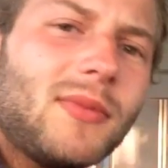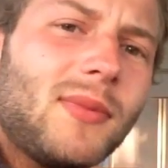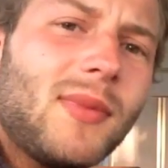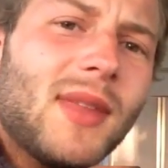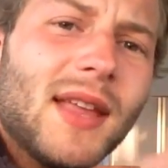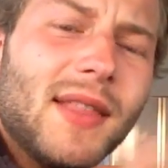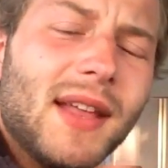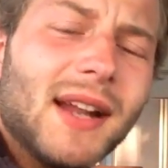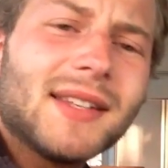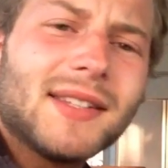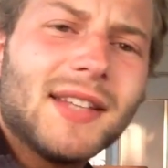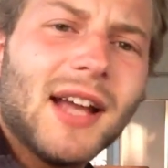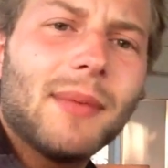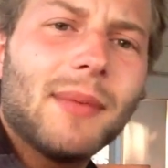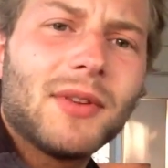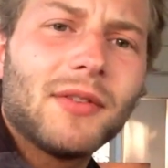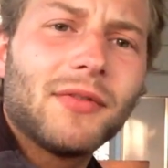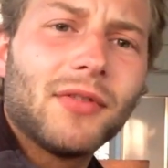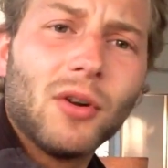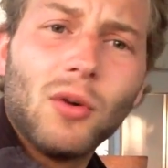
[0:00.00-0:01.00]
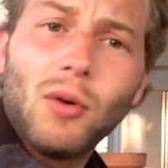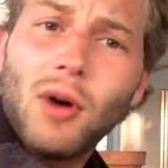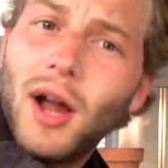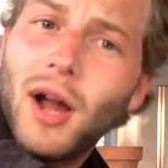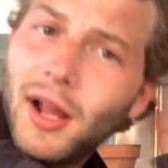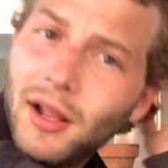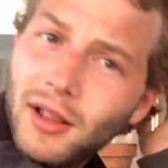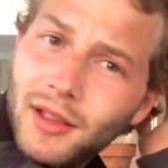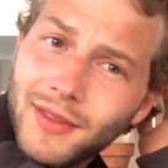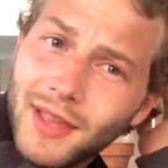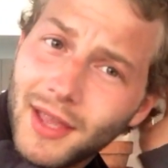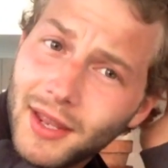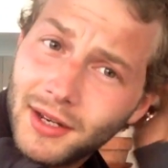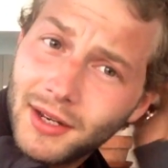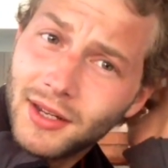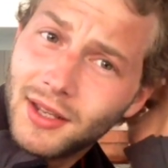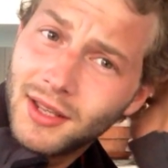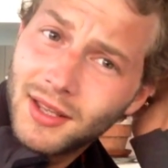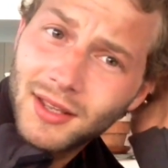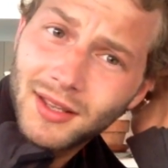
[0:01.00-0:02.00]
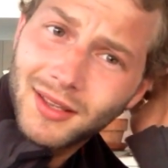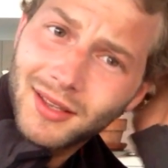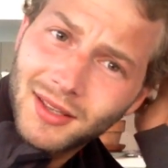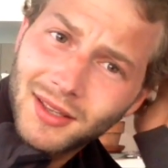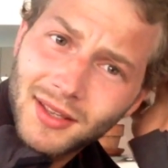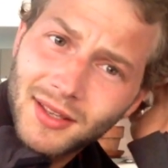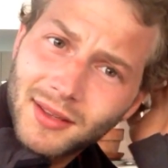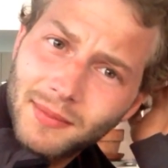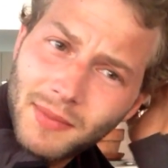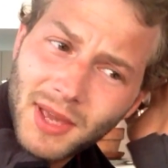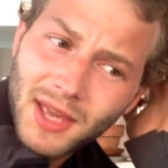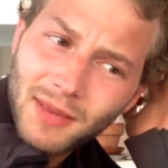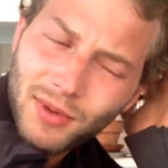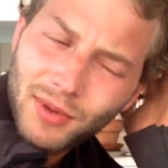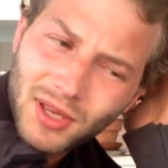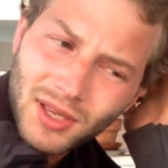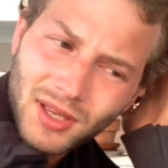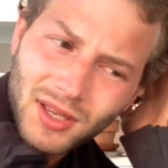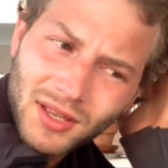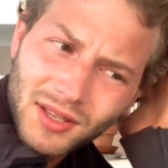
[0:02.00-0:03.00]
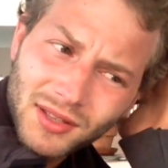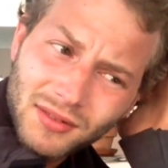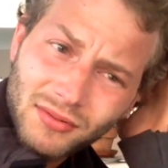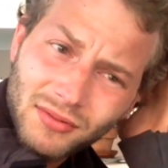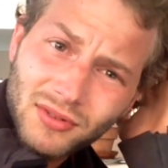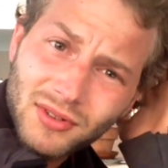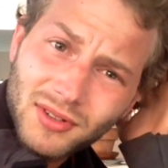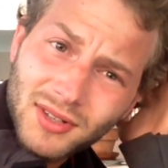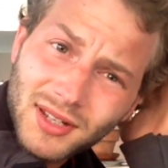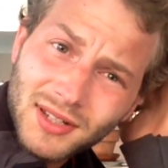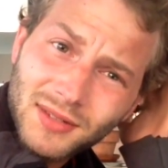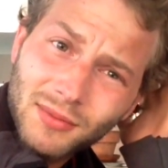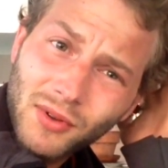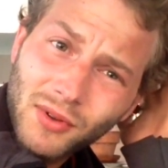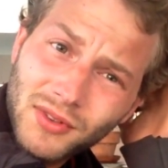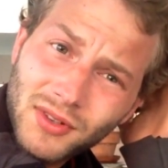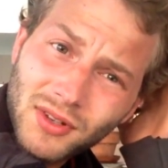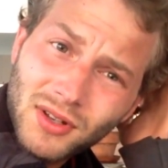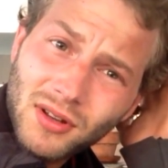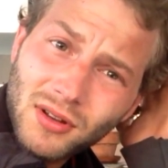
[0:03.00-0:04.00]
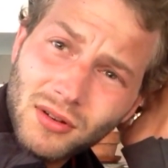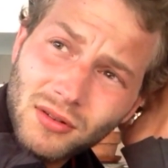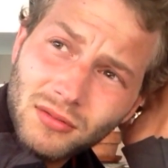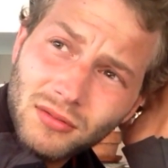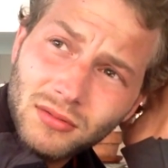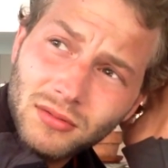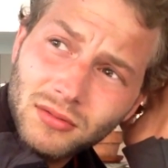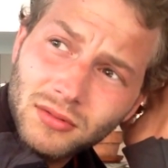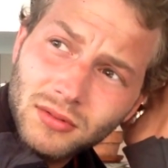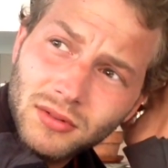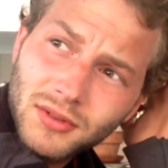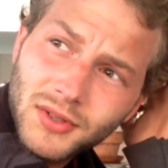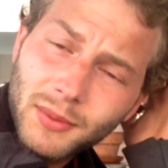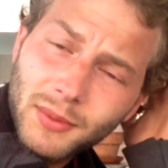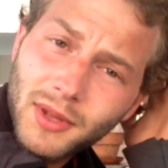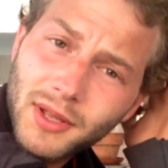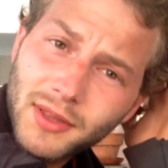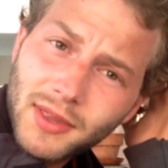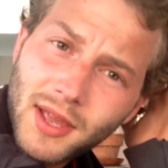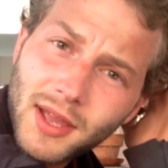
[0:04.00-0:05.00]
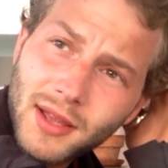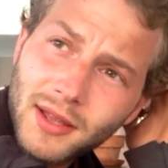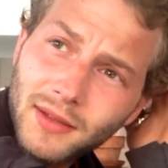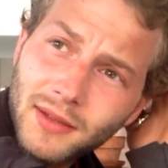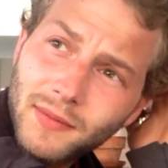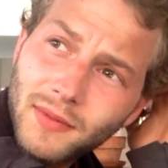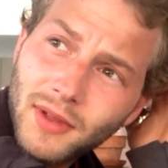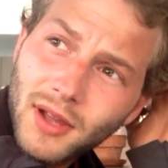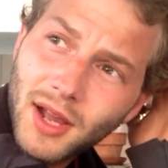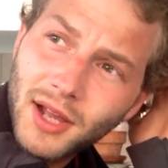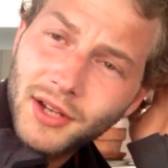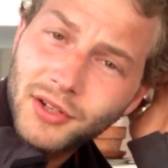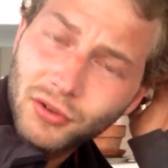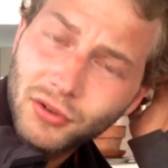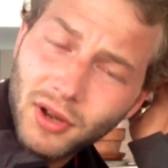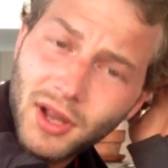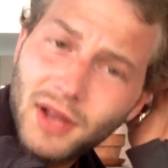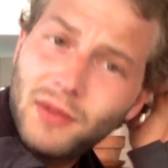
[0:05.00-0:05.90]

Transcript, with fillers: And then I stopped it for a while, and then maybe six months ago, something like that, I tried